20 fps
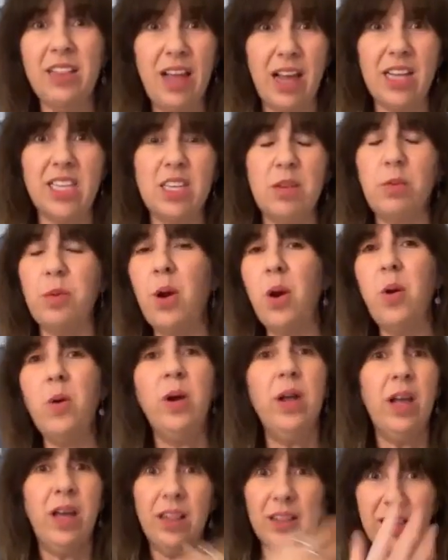saying
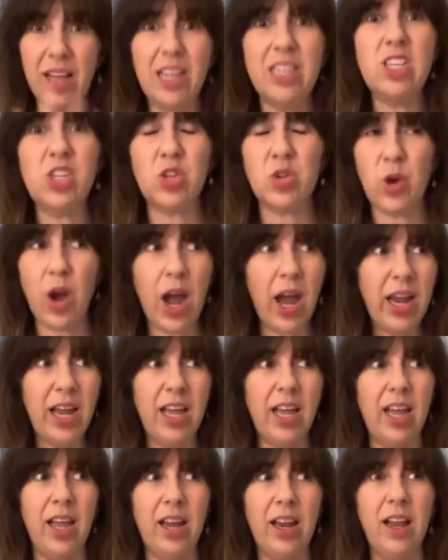Lexapro, let's
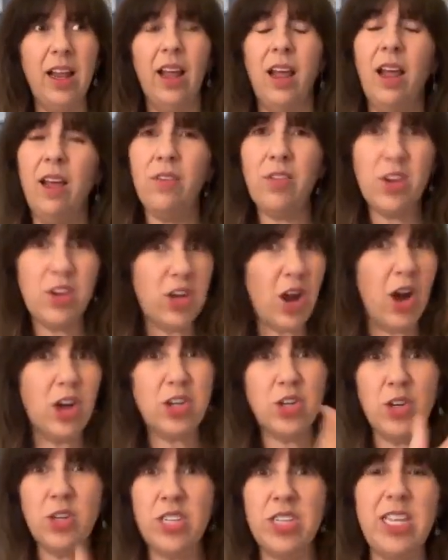try it. If the
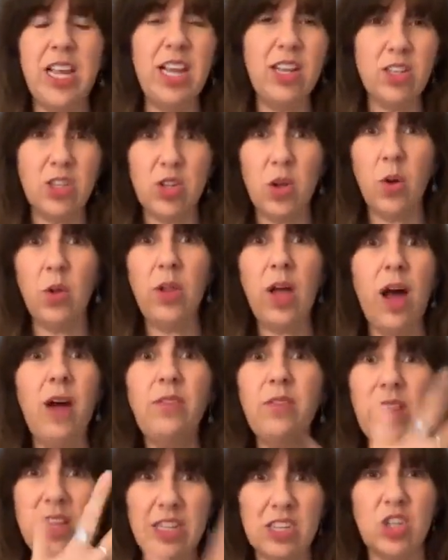doctor is saying
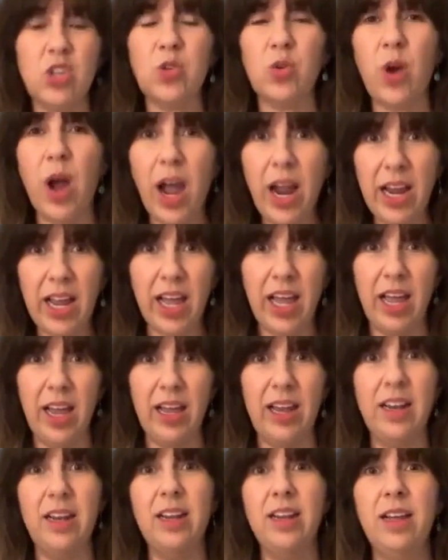Zoloft, let's try
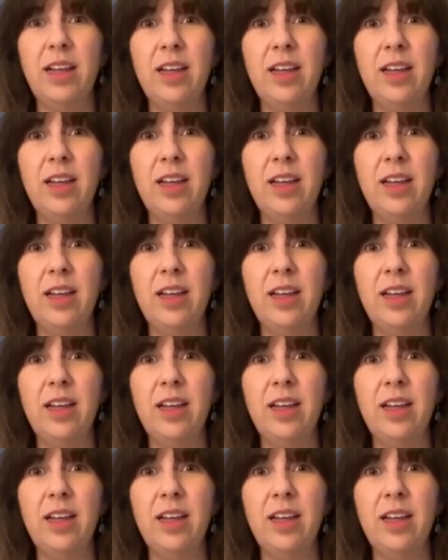it.